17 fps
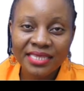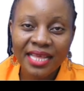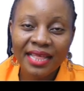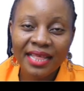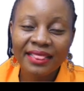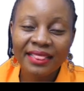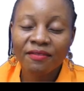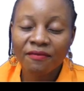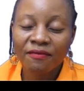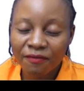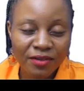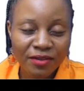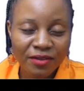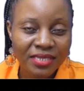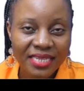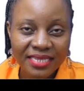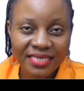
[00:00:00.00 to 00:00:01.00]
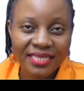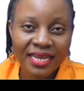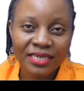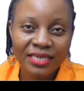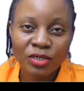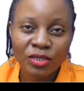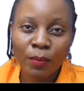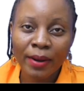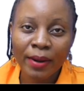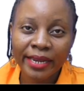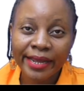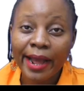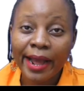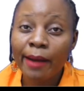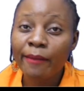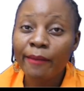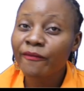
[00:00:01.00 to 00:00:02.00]
They are forces that normally
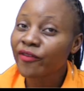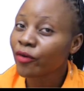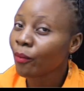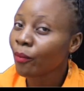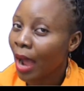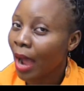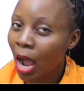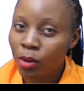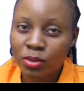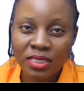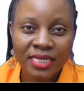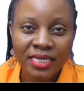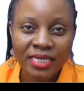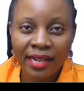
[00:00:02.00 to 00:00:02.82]
come from outside